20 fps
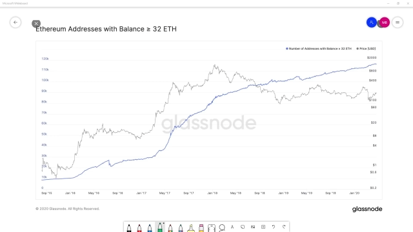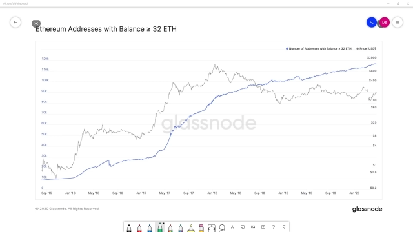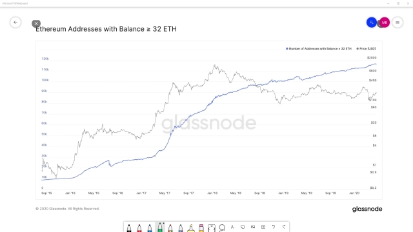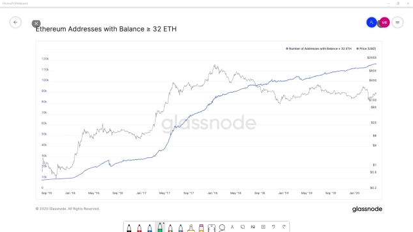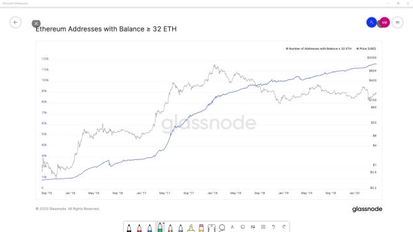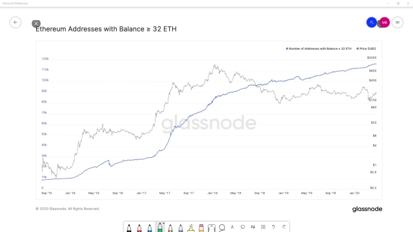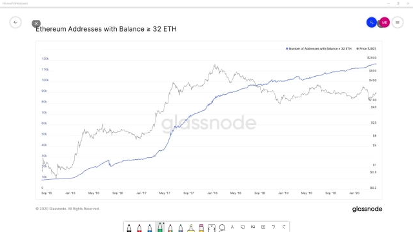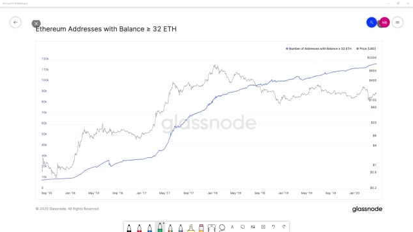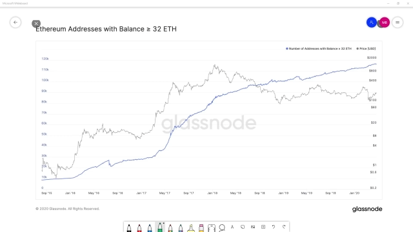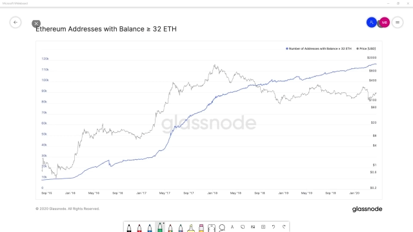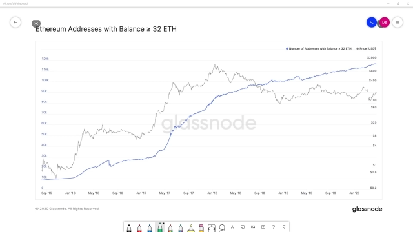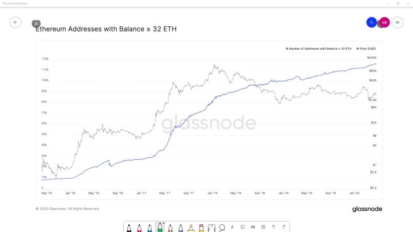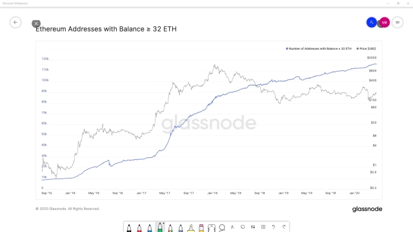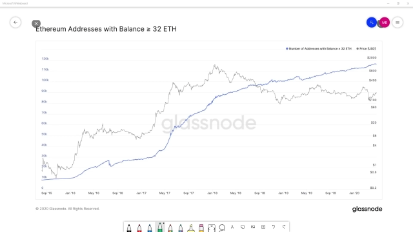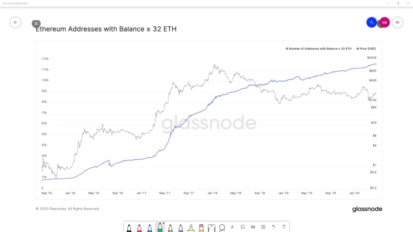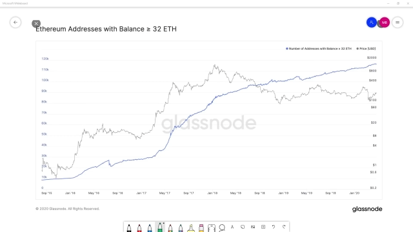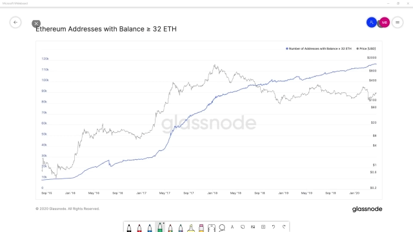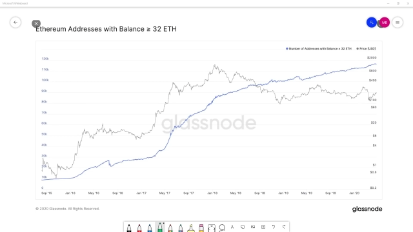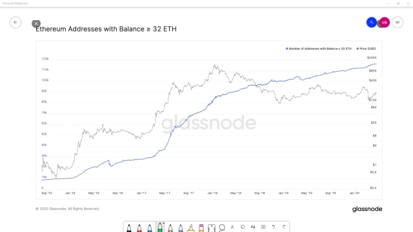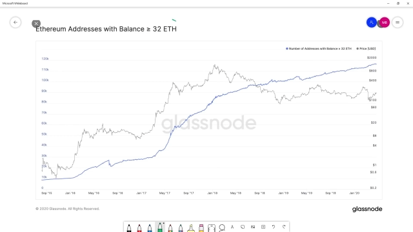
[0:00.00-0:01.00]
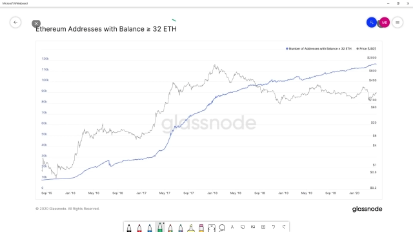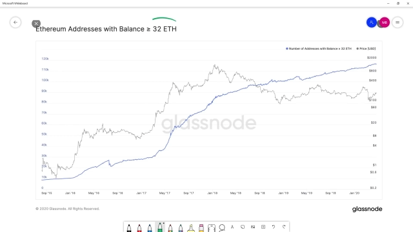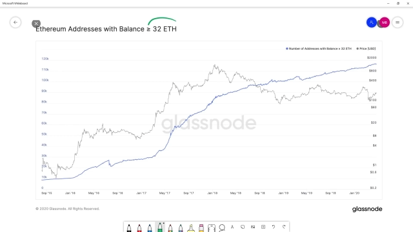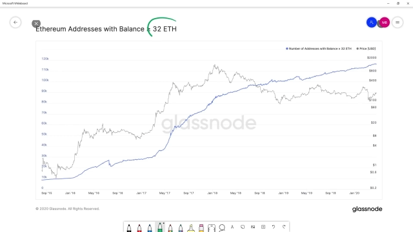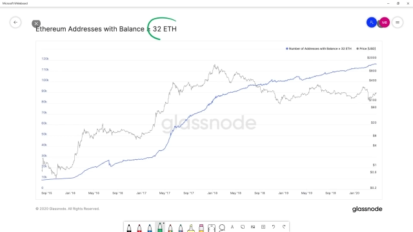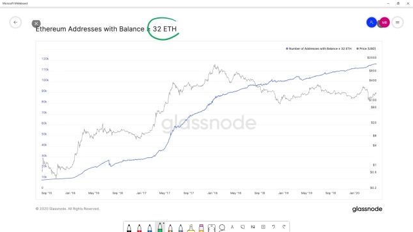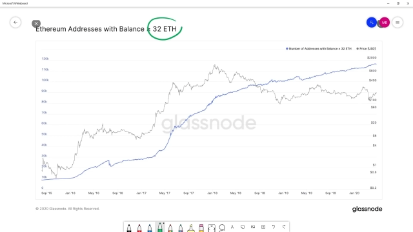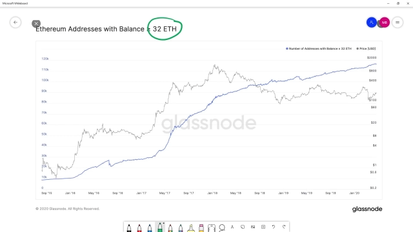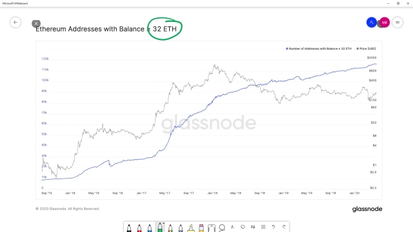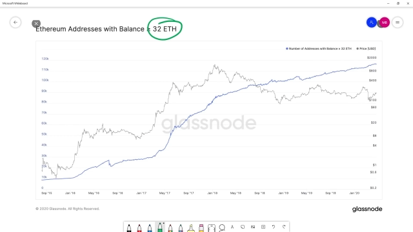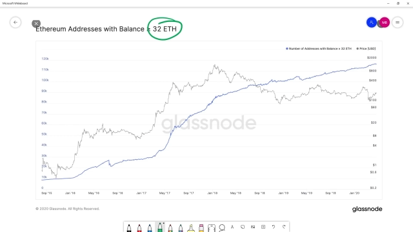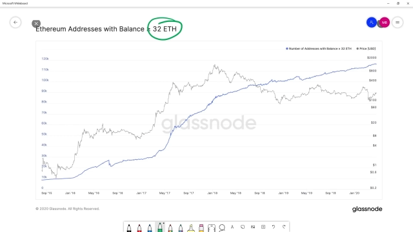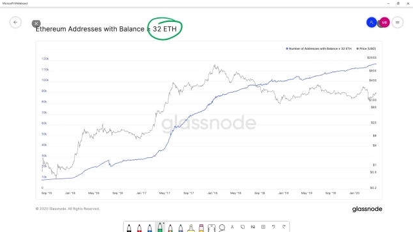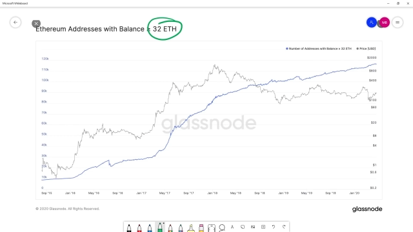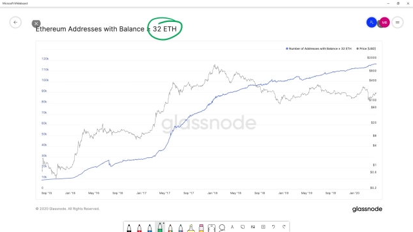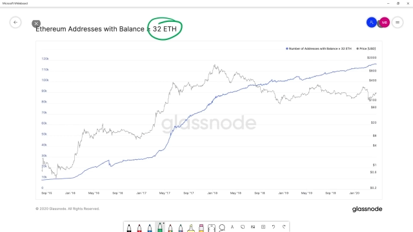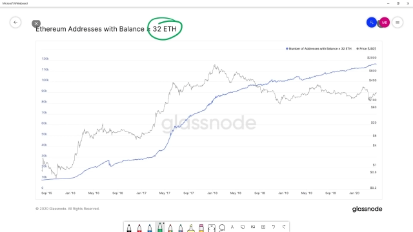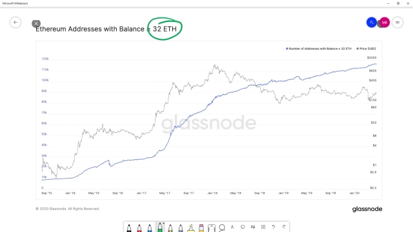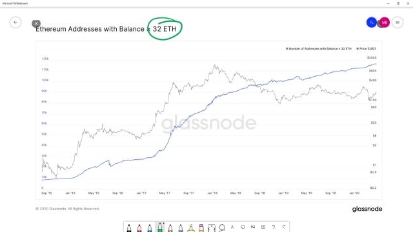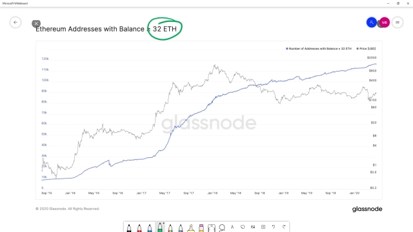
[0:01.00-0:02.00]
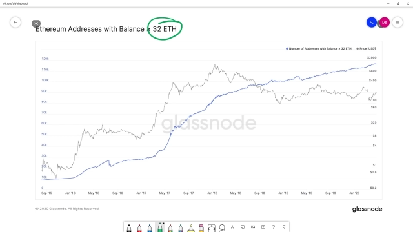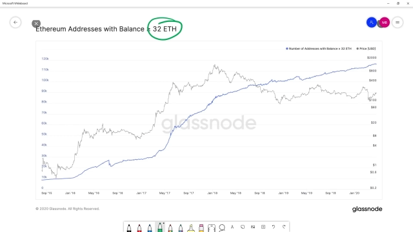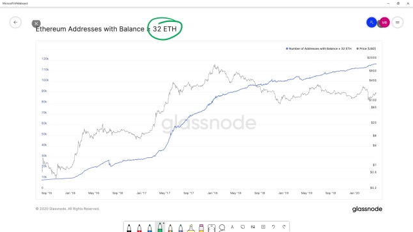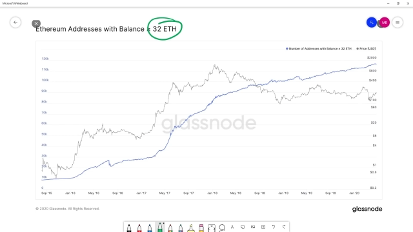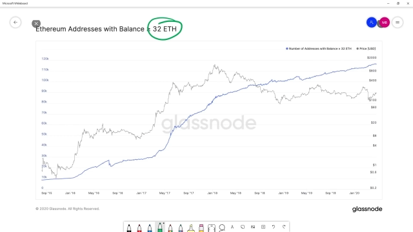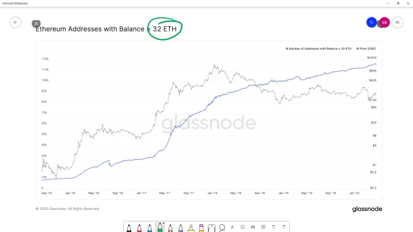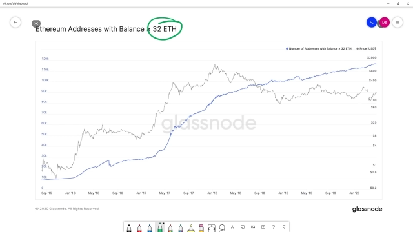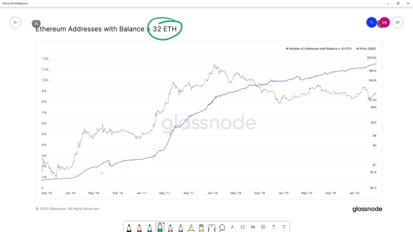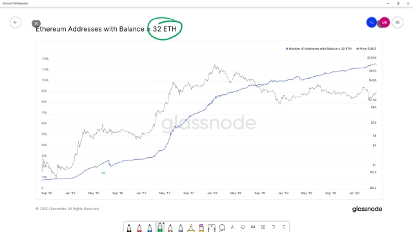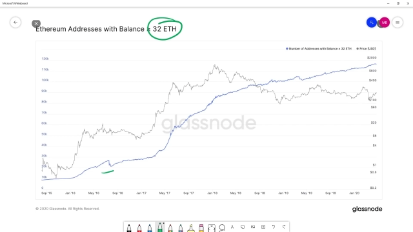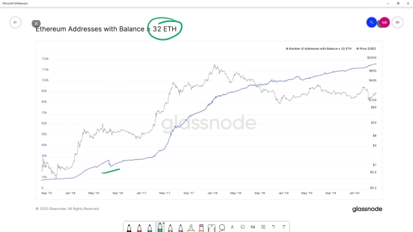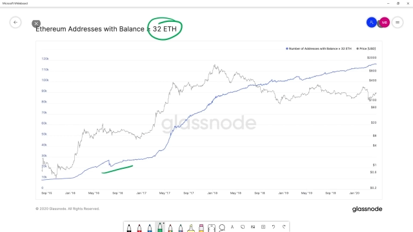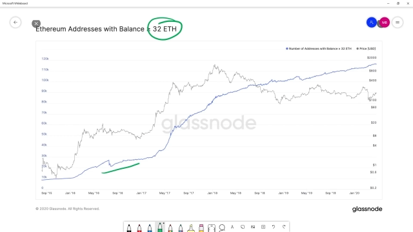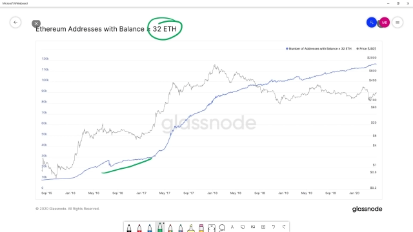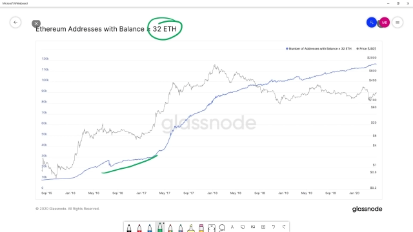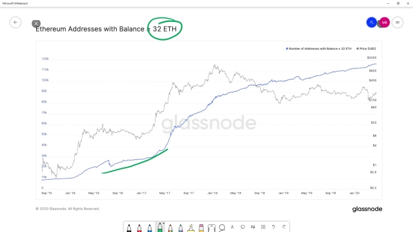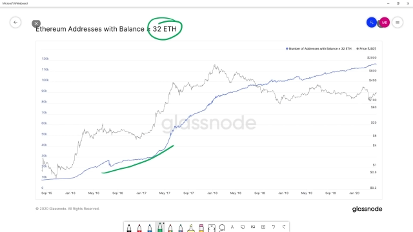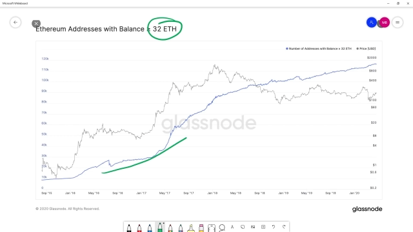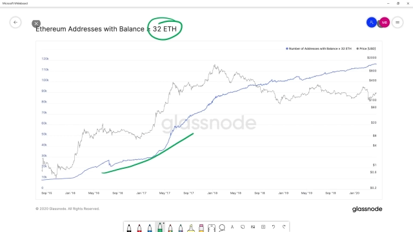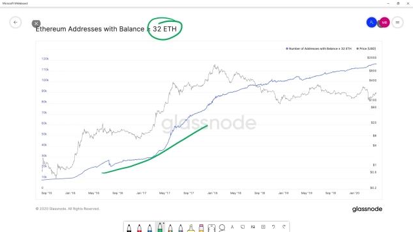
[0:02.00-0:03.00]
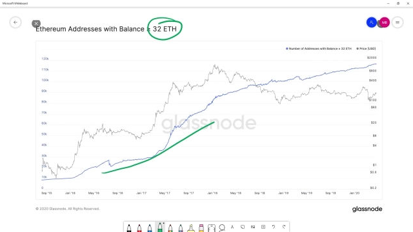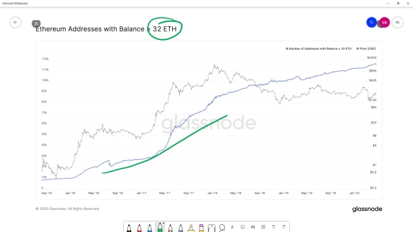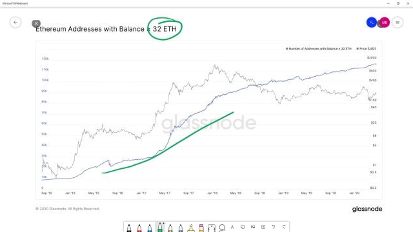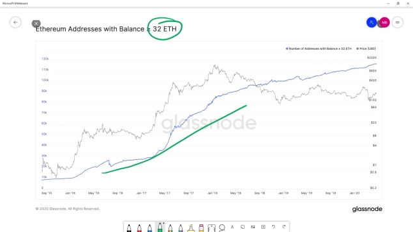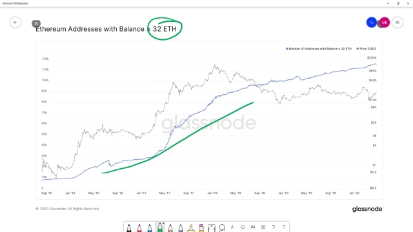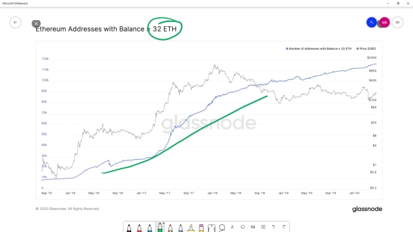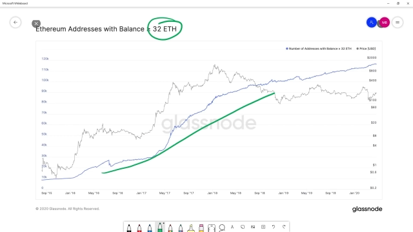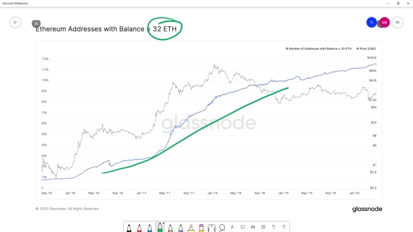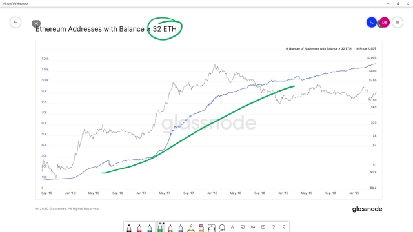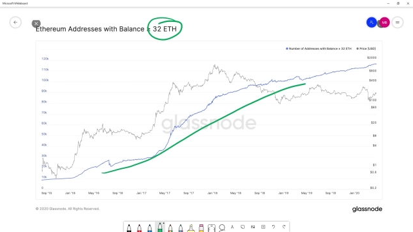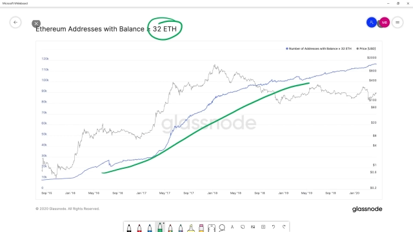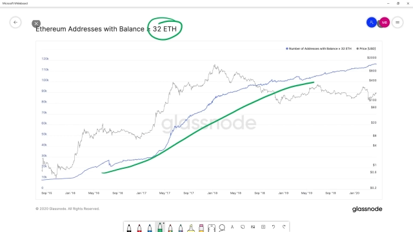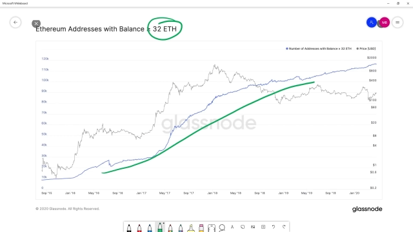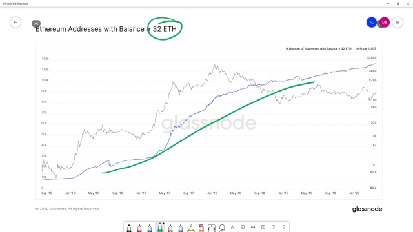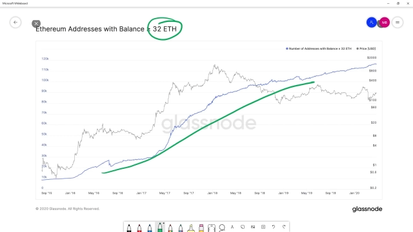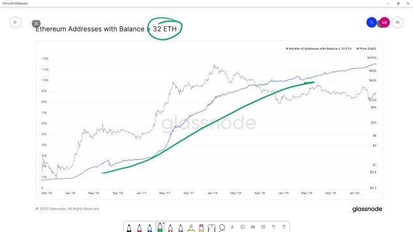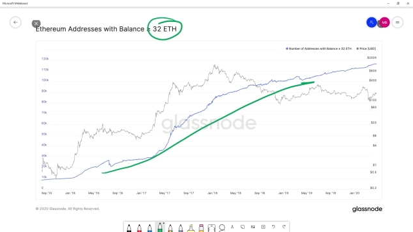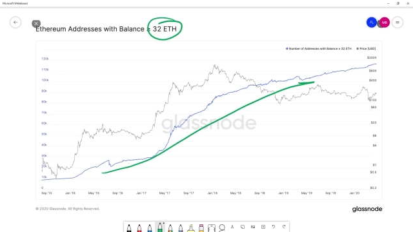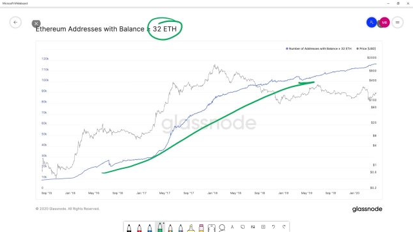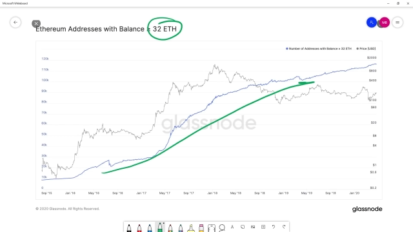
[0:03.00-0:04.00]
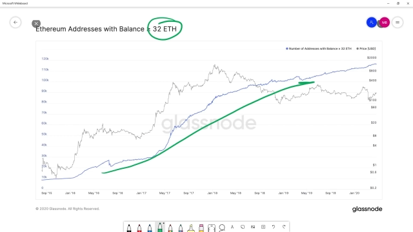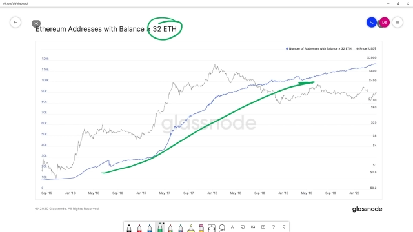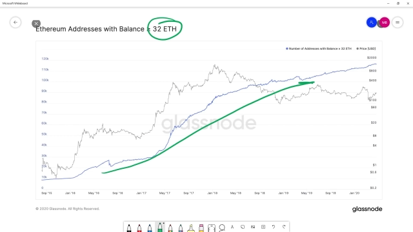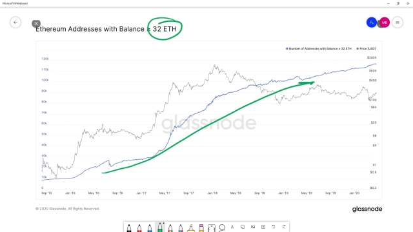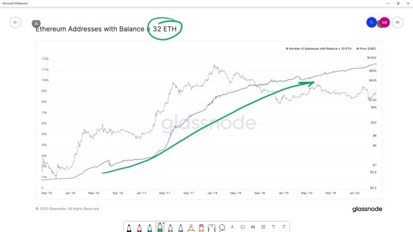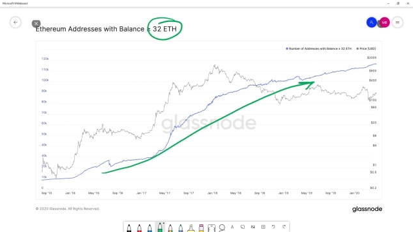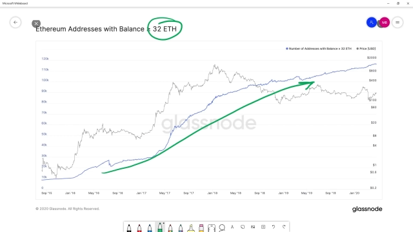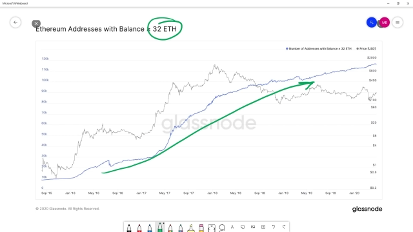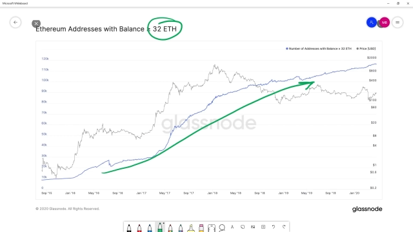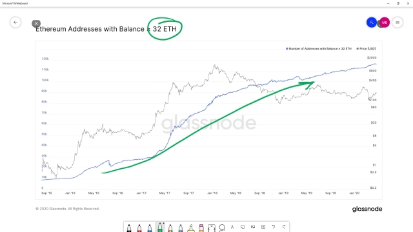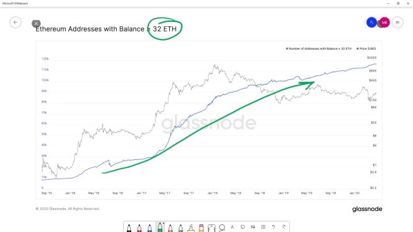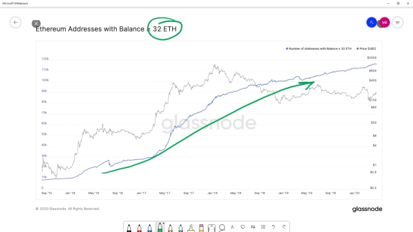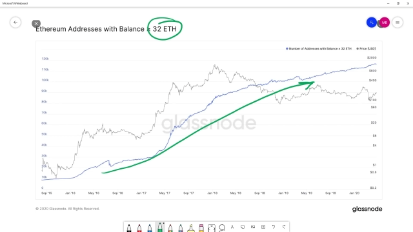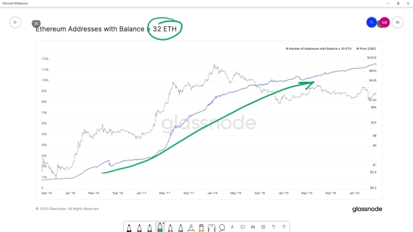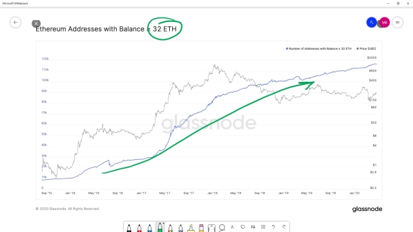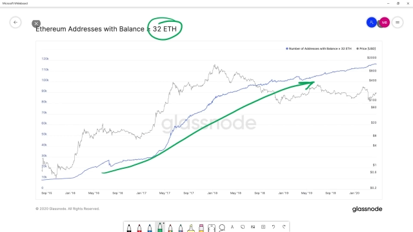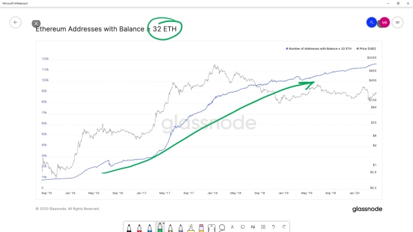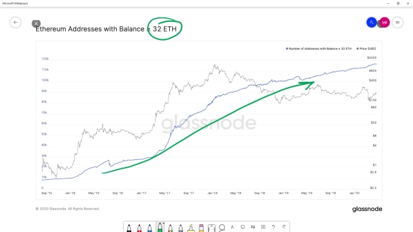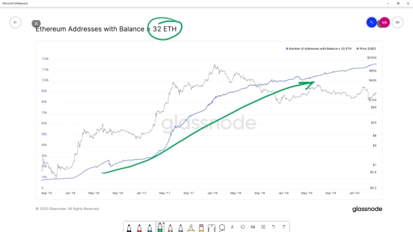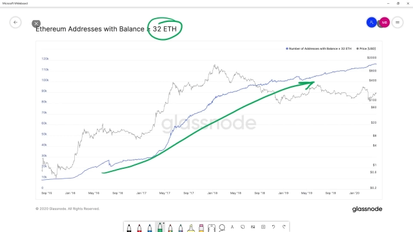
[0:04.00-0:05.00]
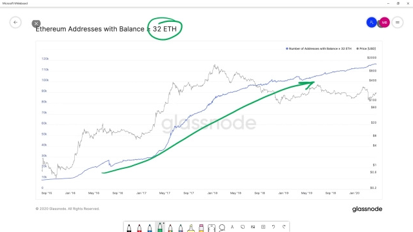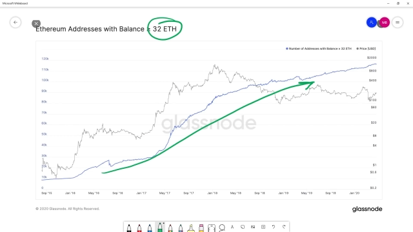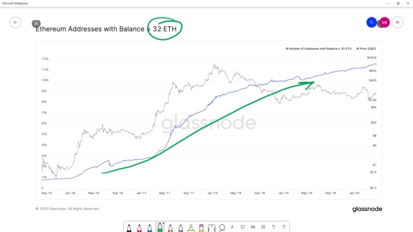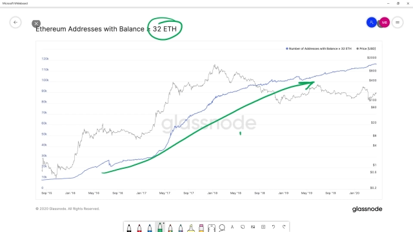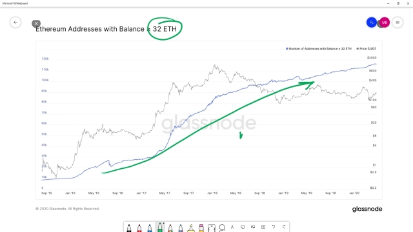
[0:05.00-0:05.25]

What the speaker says: [unreadable: no face in view]